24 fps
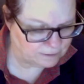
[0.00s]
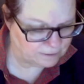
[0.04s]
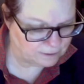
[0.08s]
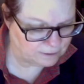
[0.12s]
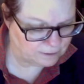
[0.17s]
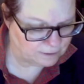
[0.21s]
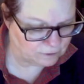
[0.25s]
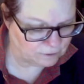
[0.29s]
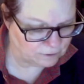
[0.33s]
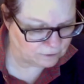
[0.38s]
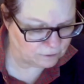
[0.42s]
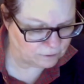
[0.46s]

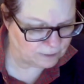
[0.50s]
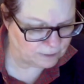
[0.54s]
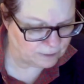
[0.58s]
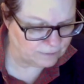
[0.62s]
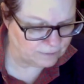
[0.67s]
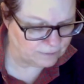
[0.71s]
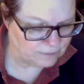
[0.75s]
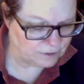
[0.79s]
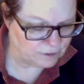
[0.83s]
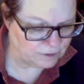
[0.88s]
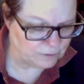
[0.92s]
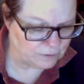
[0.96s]
also
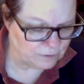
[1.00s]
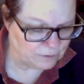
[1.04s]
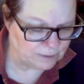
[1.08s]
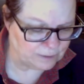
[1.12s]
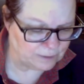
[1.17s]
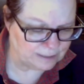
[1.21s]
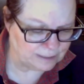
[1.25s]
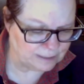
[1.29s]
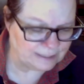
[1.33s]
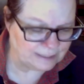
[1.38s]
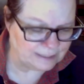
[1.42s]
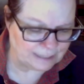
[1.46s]
gives you
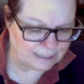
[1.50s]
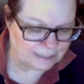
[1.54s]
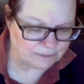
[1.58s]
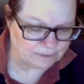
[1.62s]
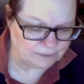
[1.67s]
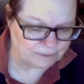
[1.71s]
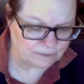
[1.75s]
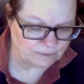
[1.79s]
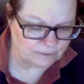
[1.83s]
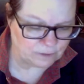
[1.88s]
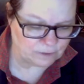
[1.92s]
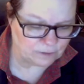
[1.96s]
examples
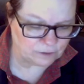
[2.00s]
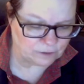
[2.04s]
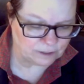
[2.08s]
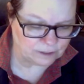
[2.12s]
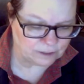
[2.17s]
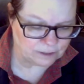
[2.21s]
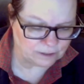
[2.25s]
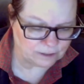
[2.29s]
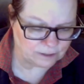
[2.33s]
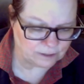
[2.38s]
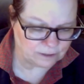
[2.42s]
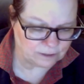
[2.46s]
of
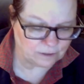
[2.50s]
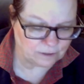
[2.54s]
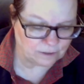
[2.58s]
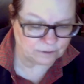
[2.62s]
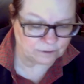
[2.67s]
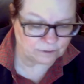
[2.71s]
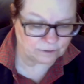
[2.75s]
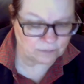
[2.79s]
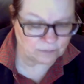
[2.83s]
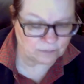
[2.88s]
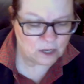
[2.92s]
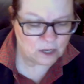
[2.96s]
motions, also